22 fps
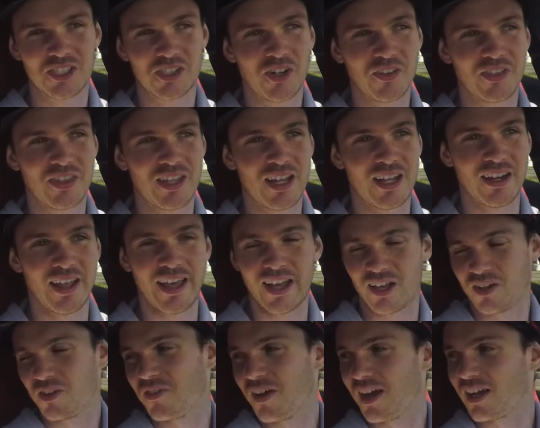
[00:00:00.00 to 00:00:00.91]
that
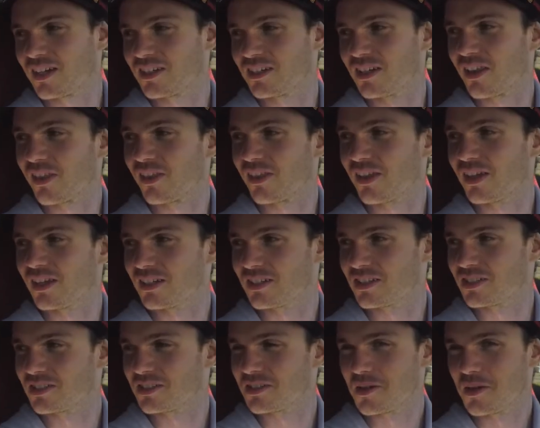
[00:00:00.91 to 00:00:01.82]
X factor that
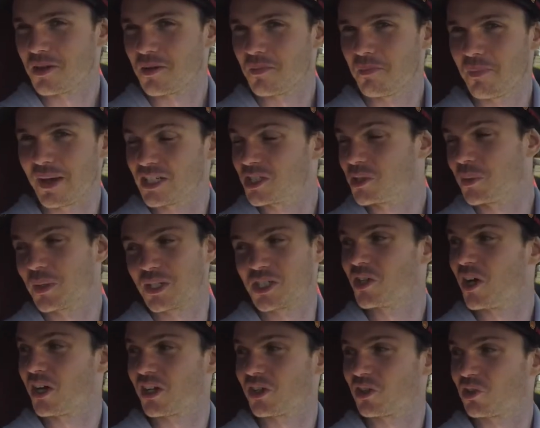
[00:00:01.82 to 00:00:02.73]
makes you
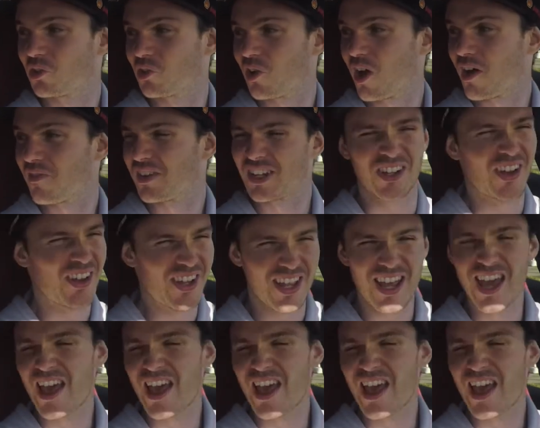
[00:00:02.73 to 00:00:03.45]
excited to drive it and go, yeah,